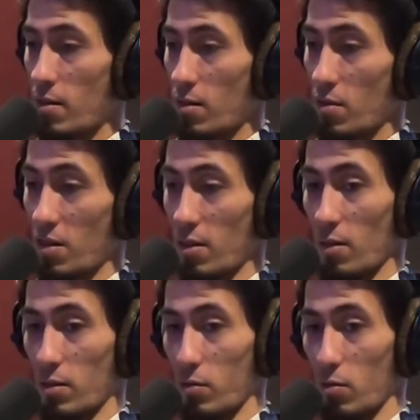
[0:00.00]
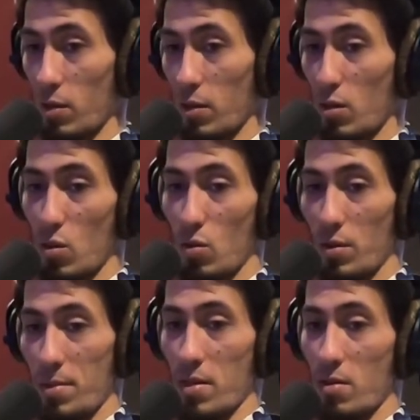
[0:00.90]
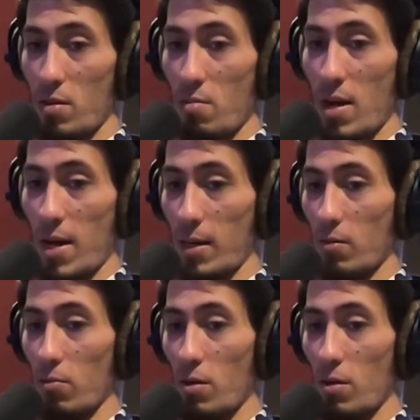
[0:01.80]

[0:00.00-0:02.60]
think it looks really cool, and then you go back and